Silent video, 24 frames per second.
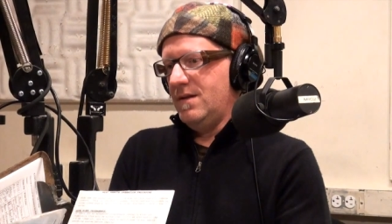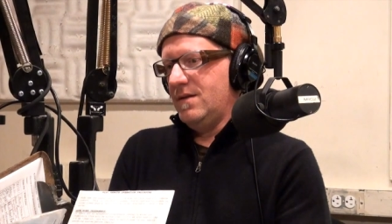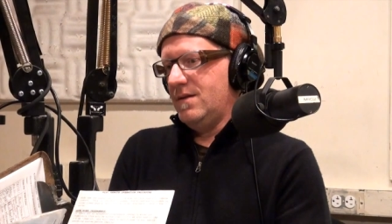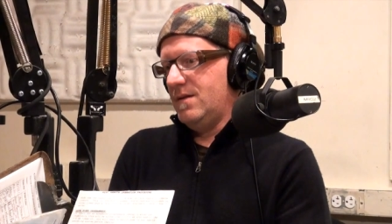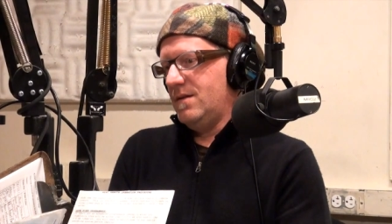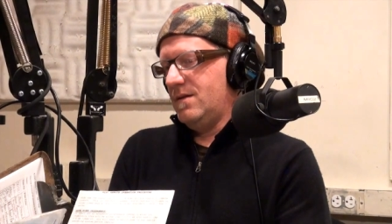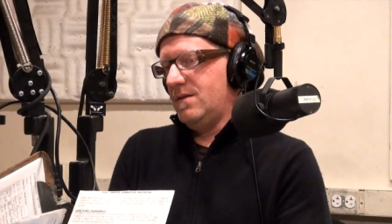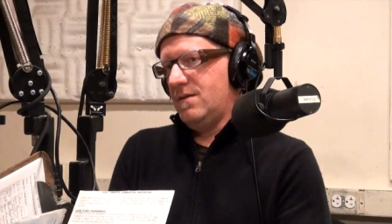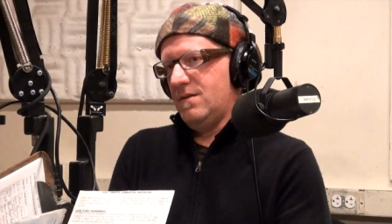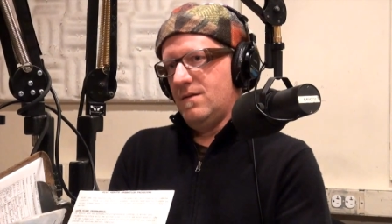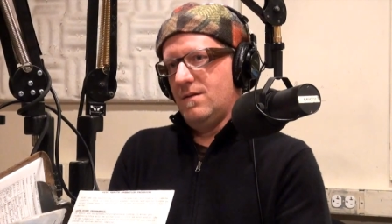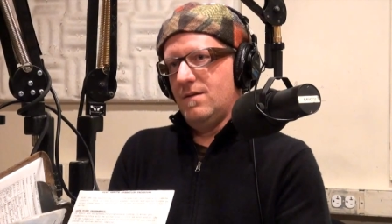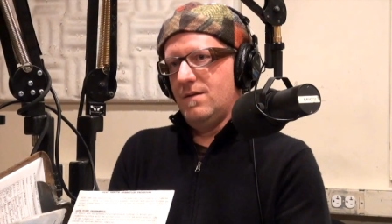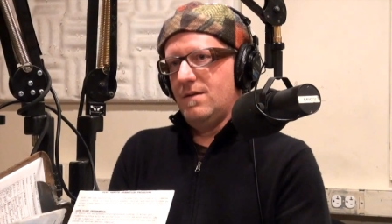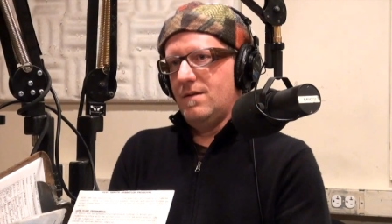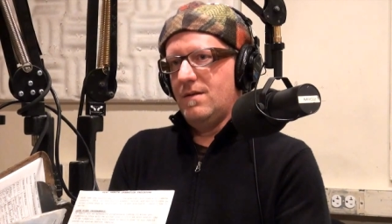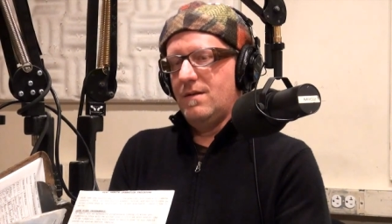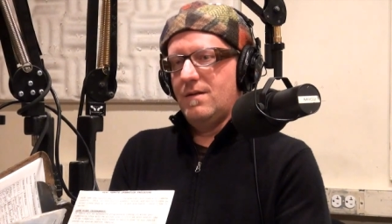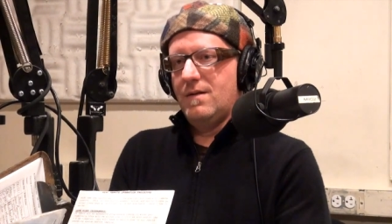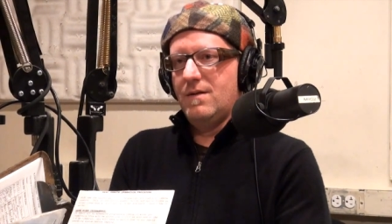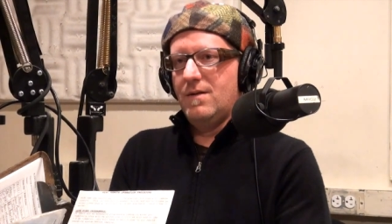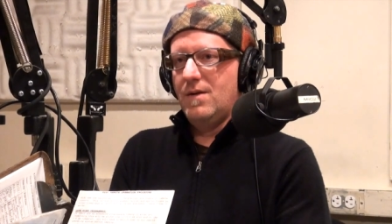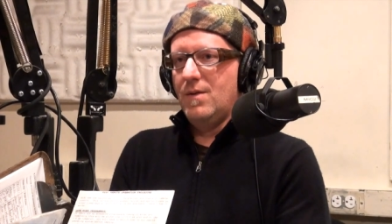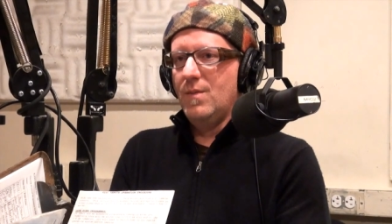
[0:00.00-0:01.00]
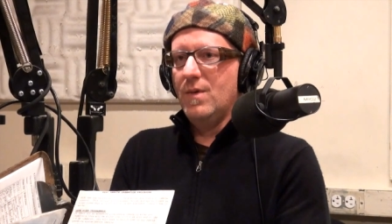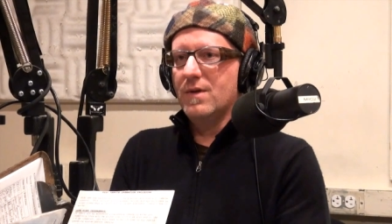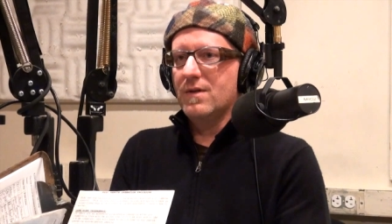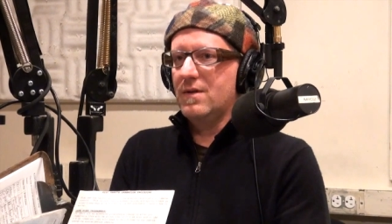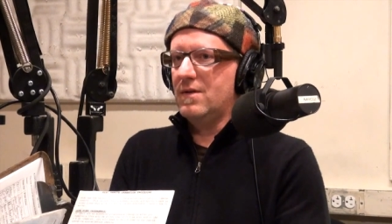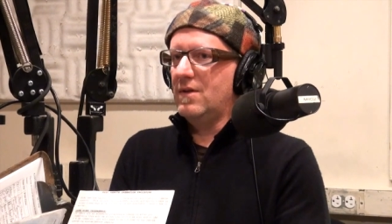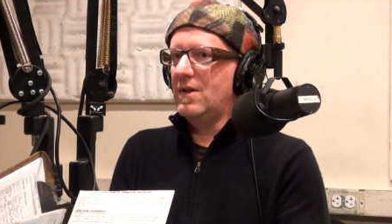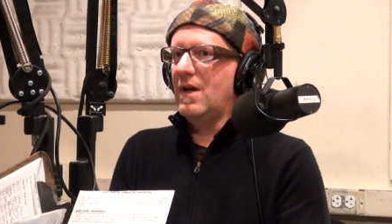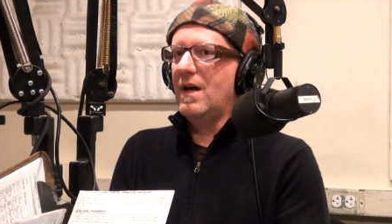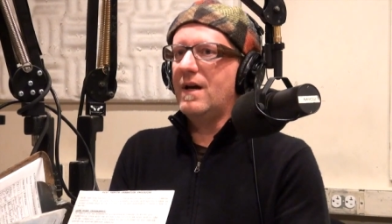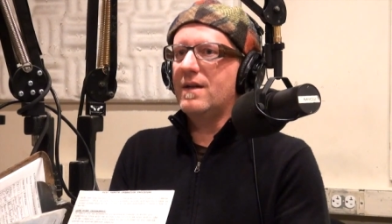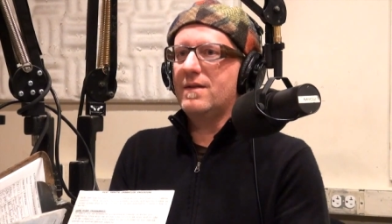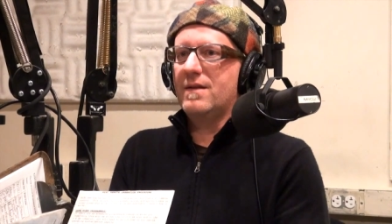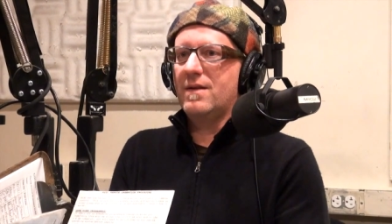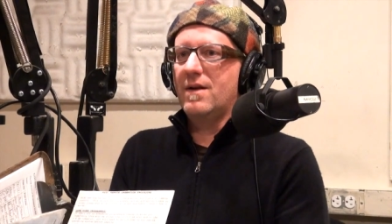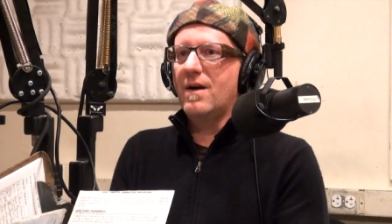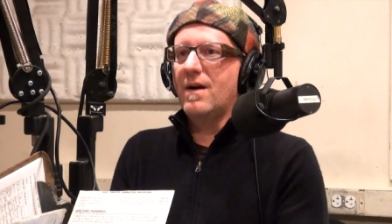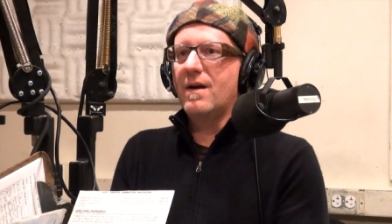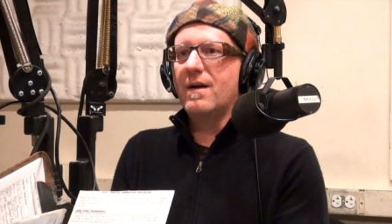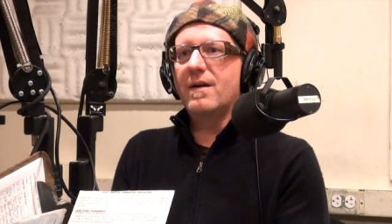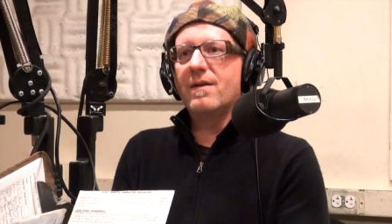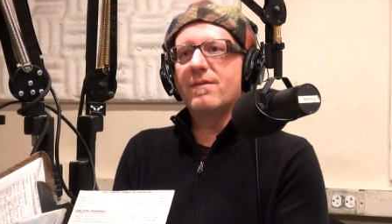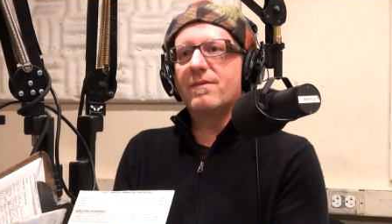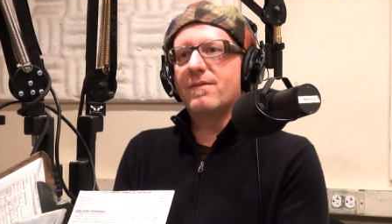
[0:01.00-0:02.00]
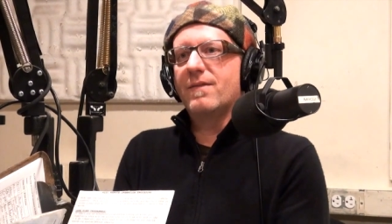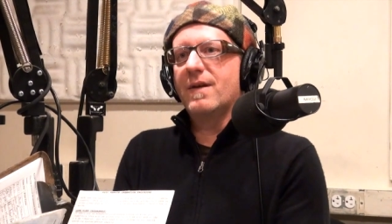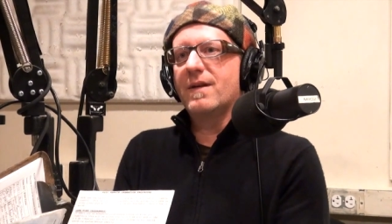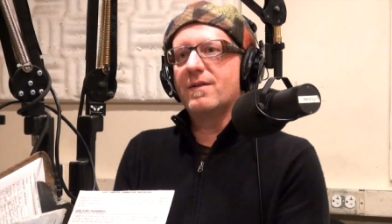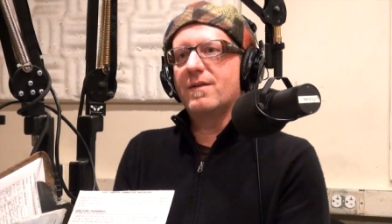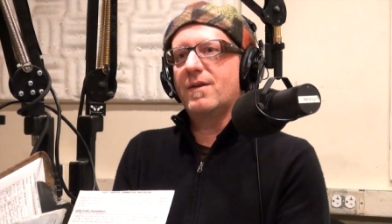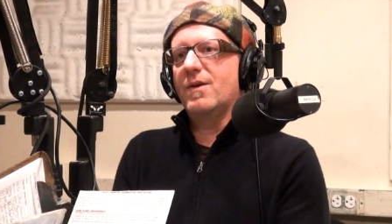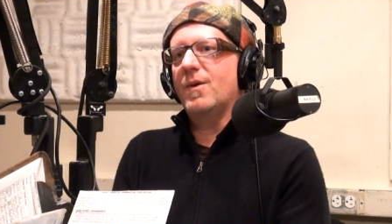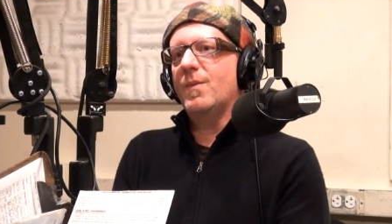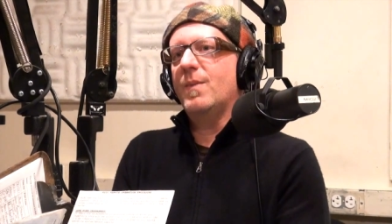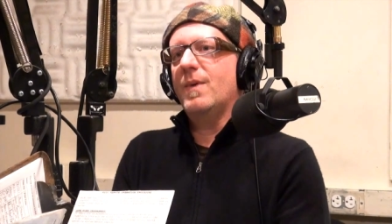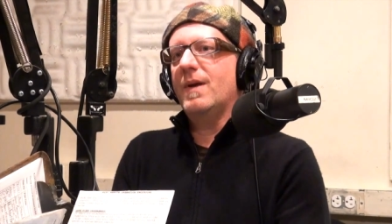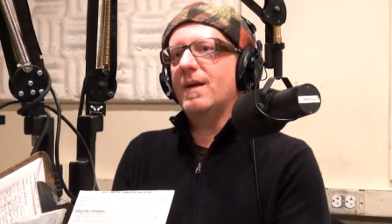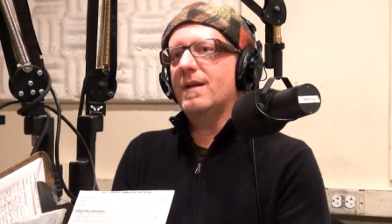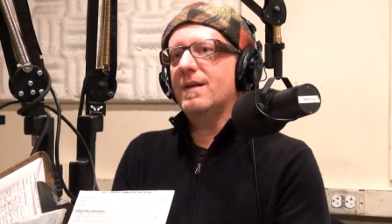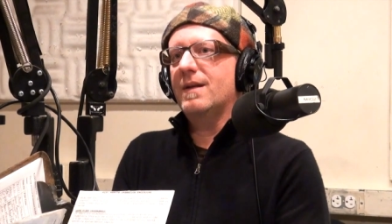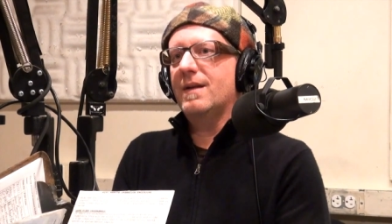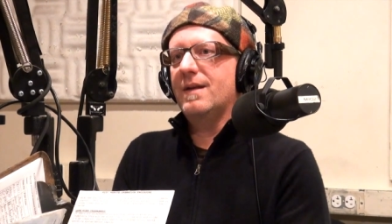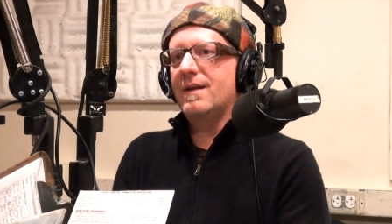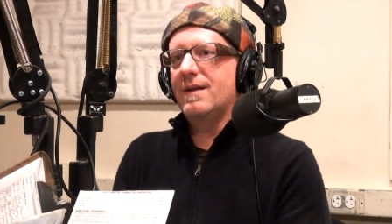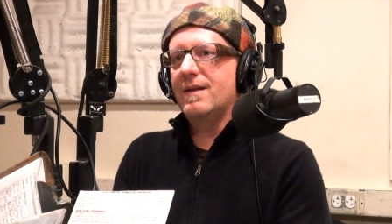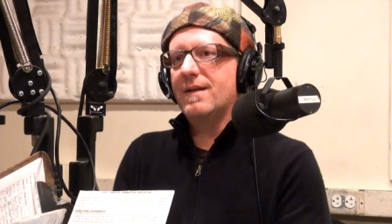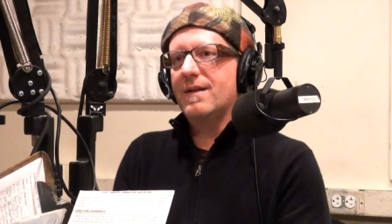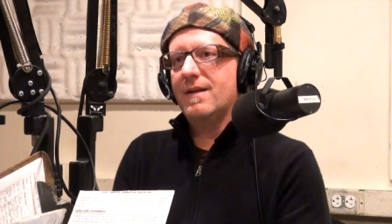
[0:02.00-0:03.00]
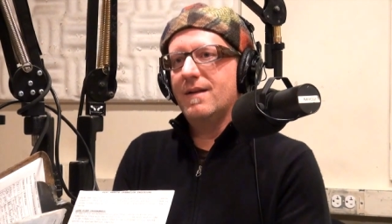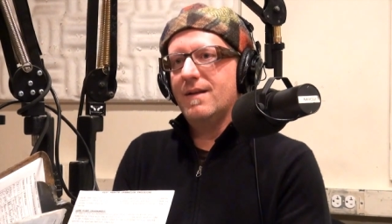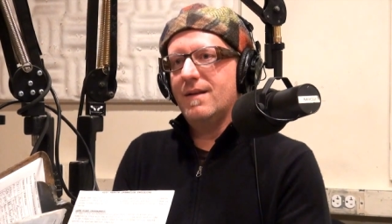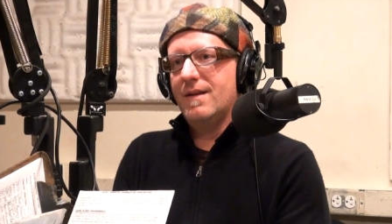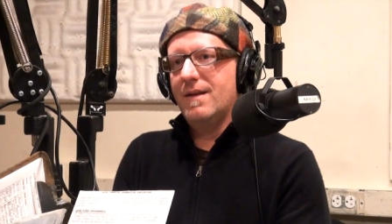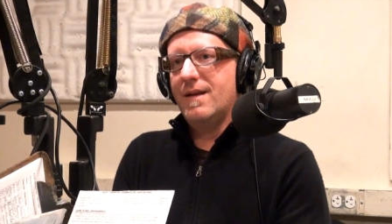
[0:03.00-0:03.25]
this almost lost art of fresco painting